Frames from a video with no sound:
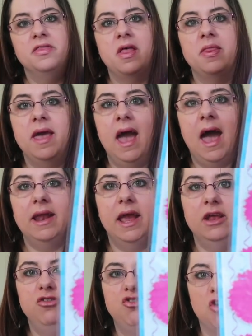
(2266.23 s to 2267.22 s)
Then they had
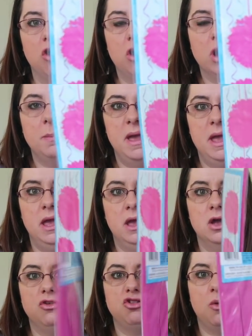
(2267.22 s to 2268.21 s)
it in dark
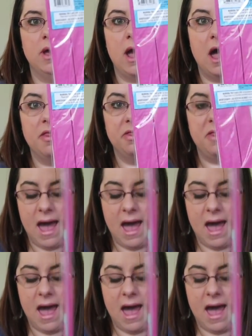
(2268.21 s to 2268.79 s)
pink, so I got